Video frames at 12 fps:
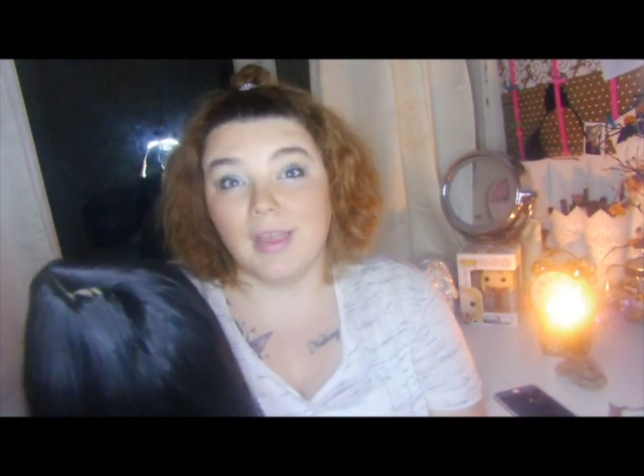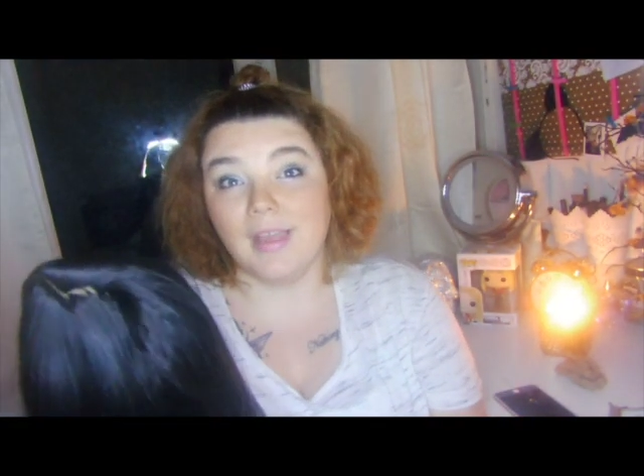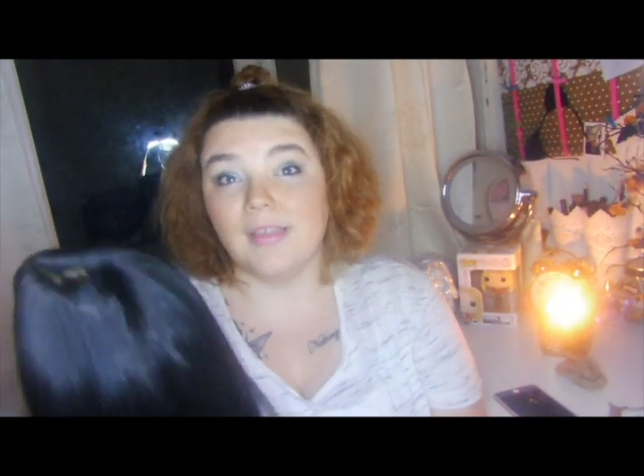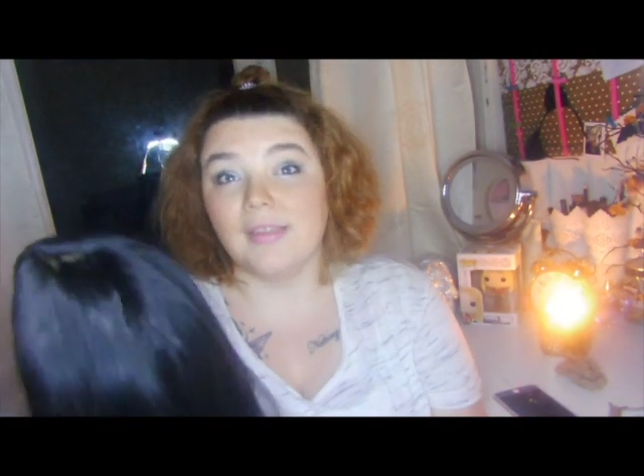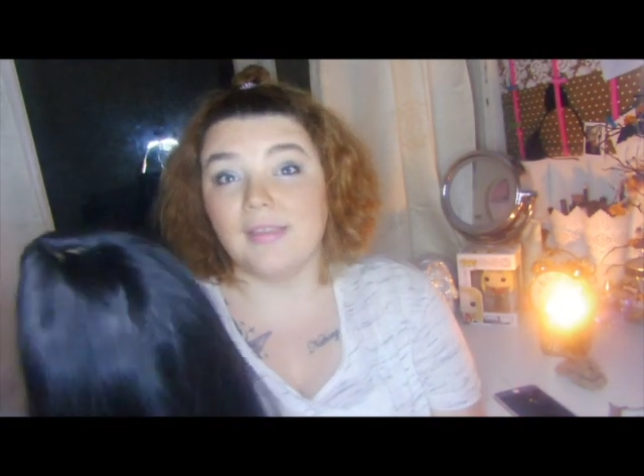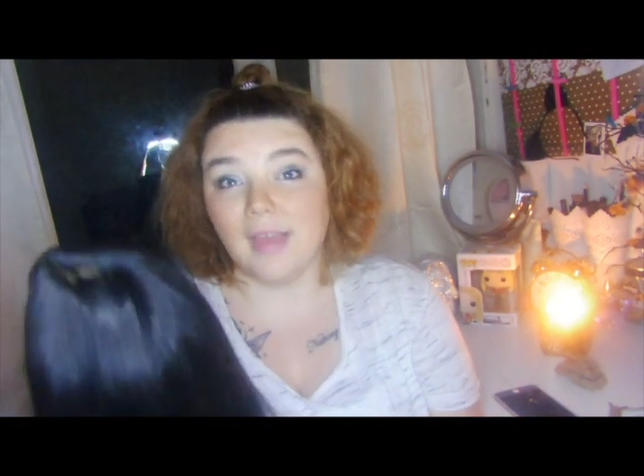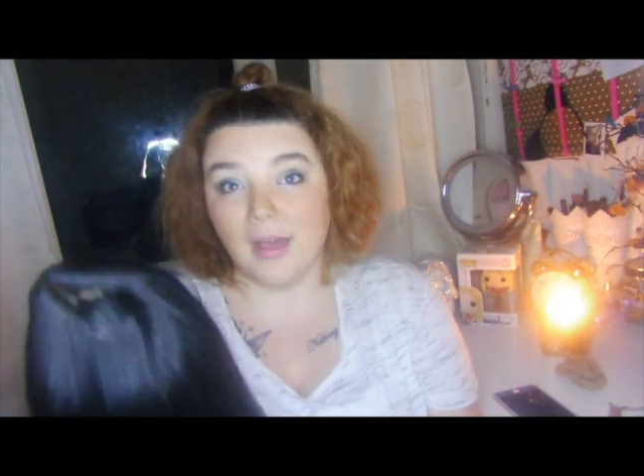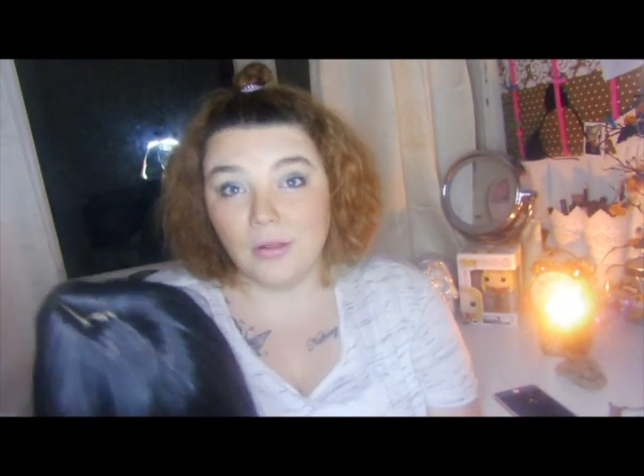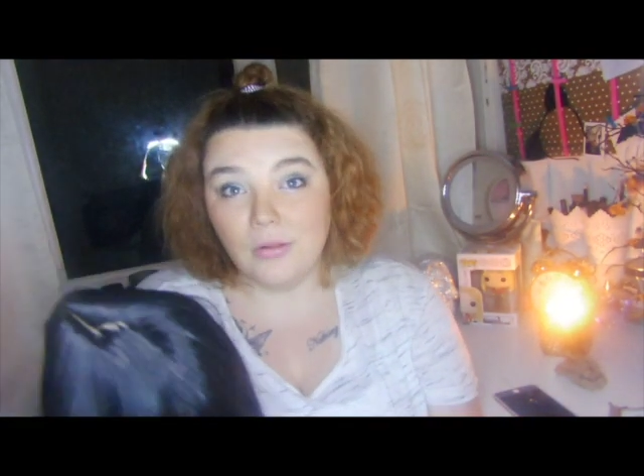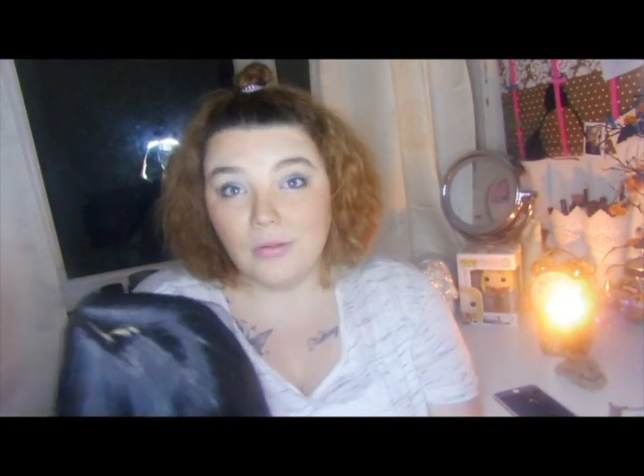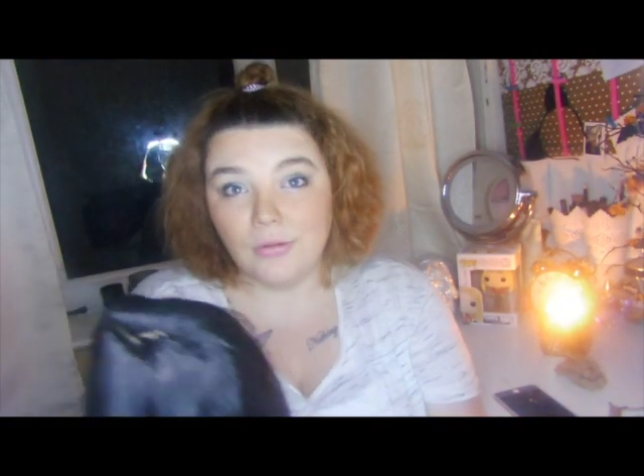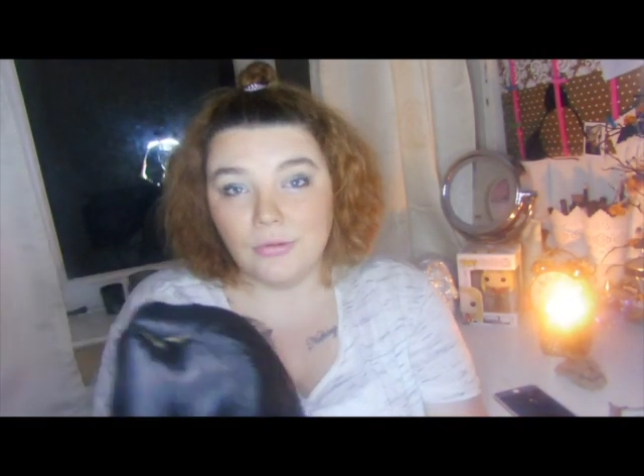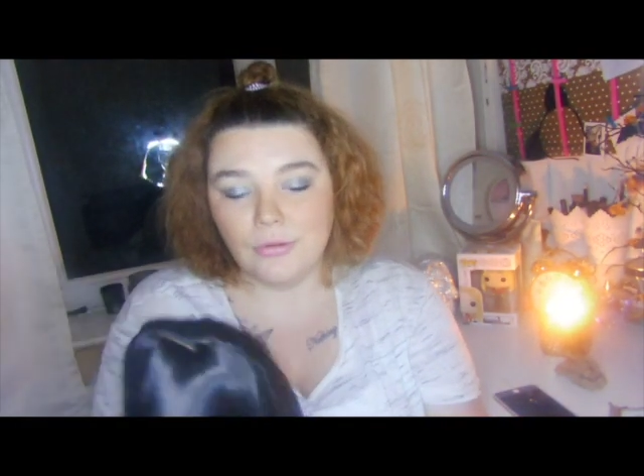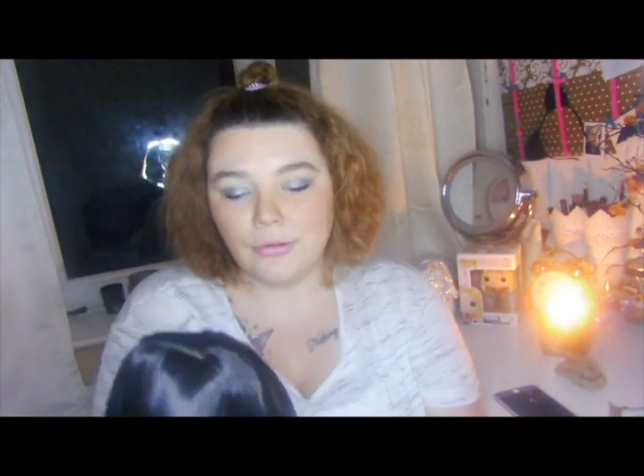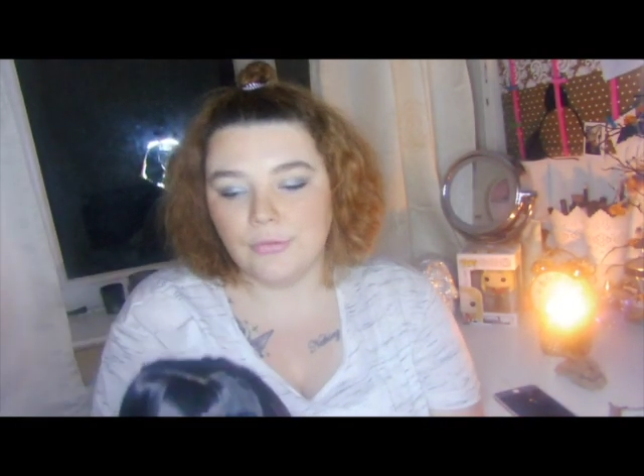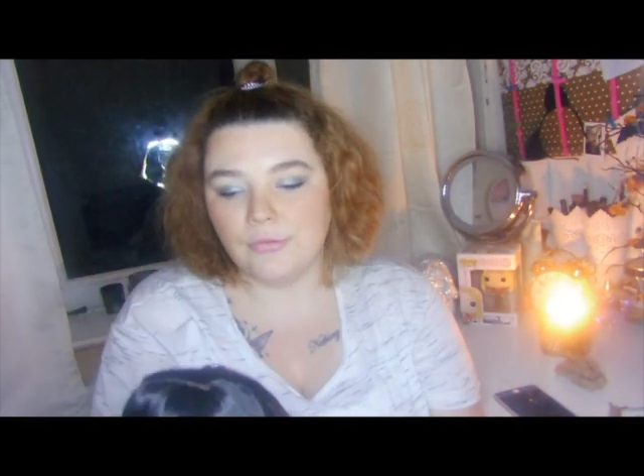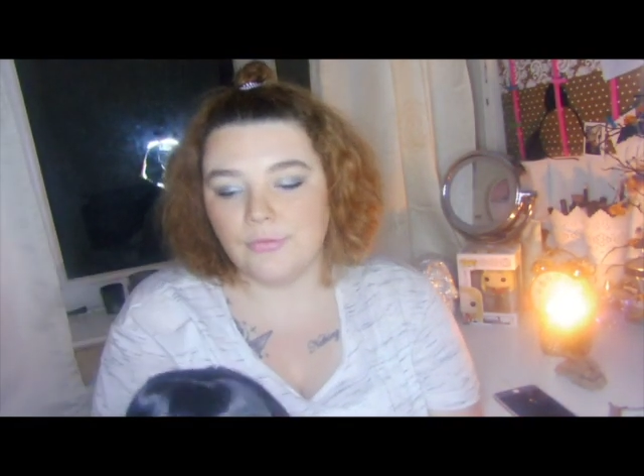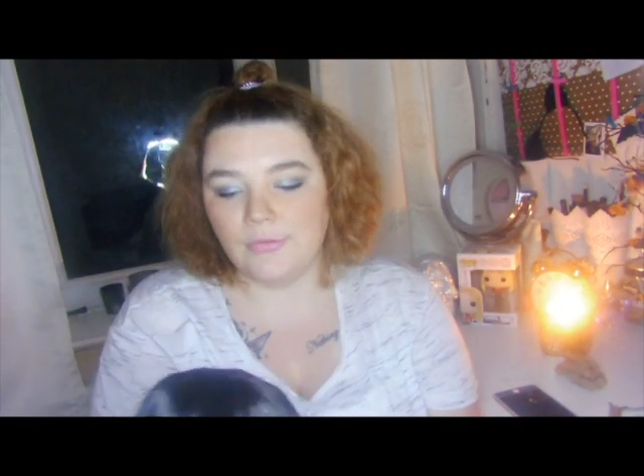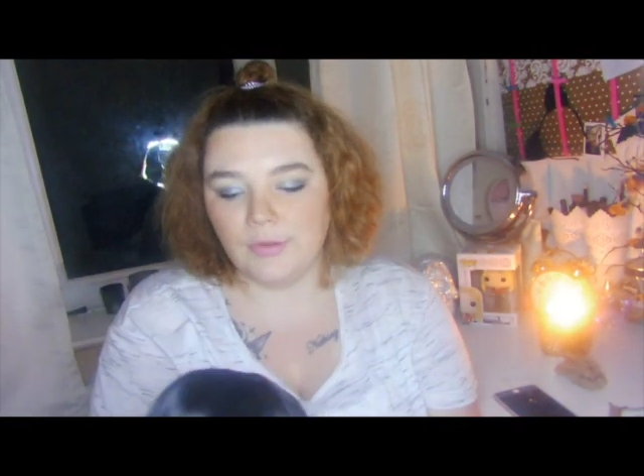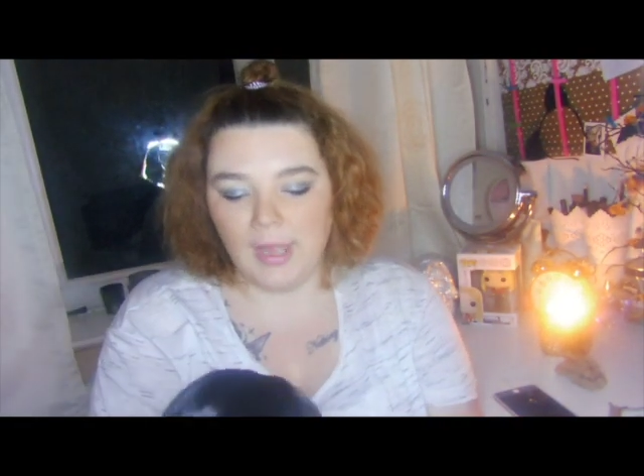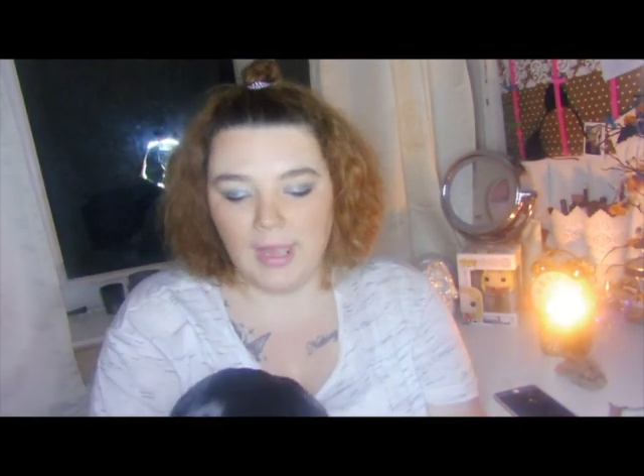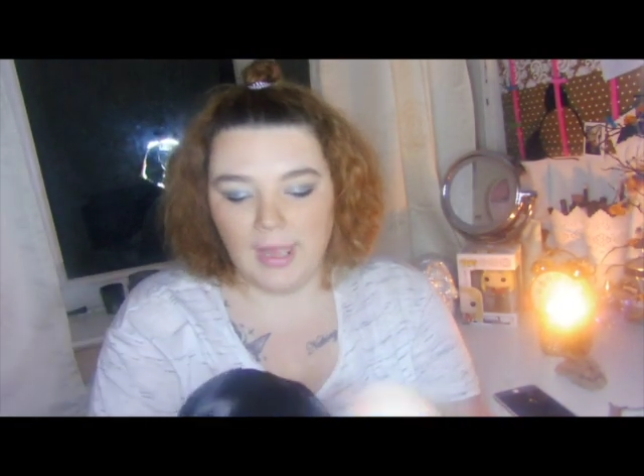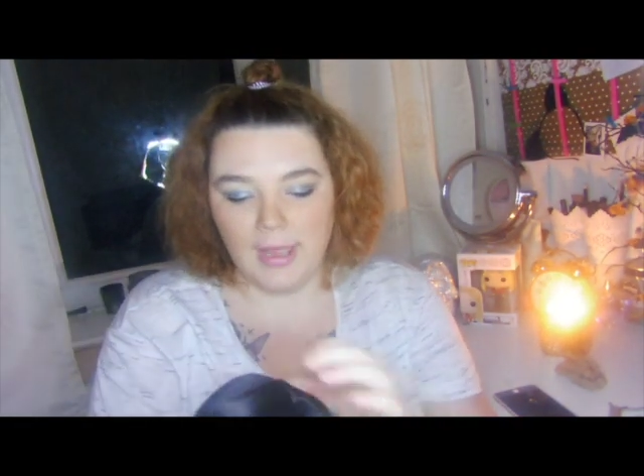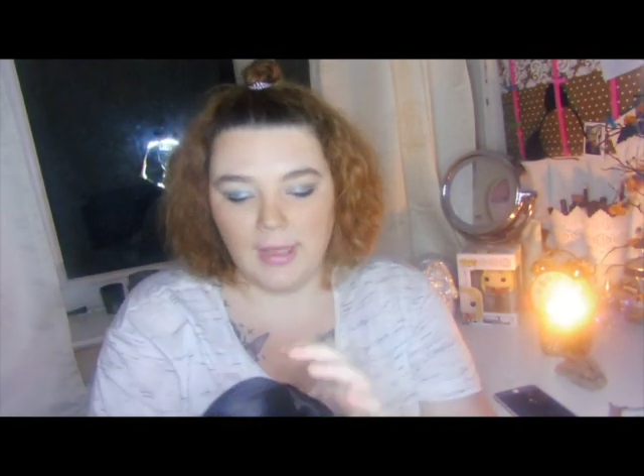itself
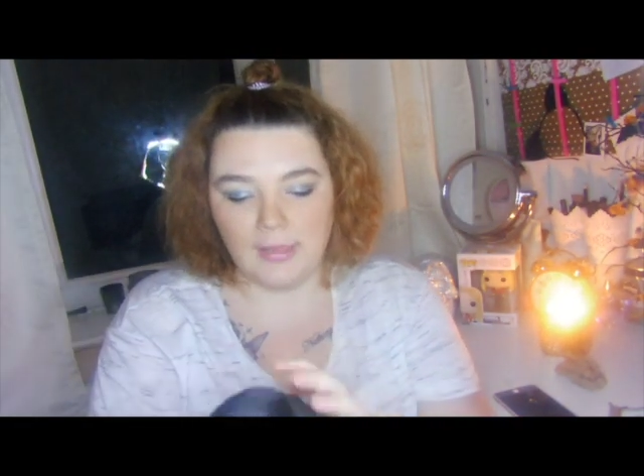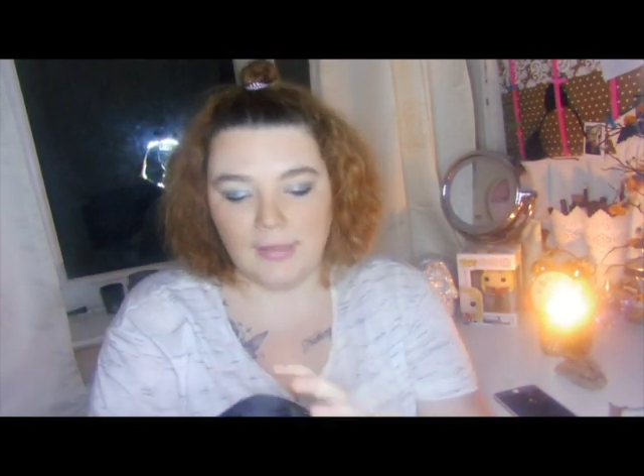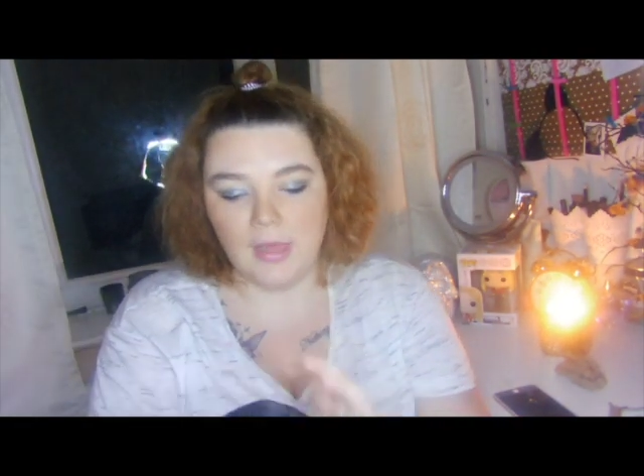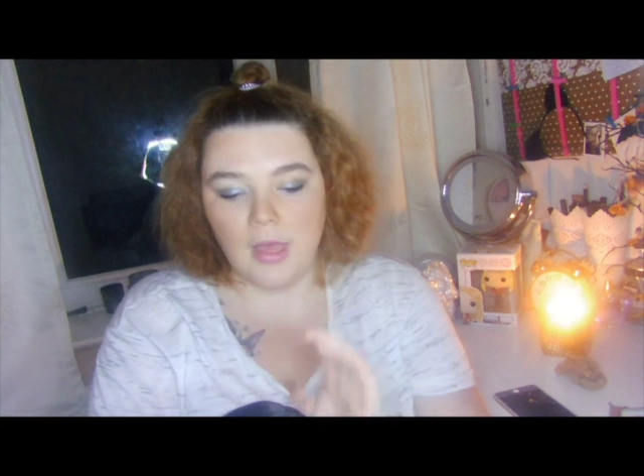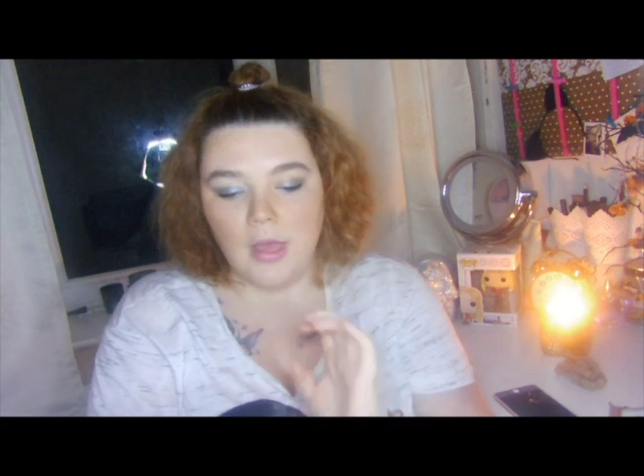is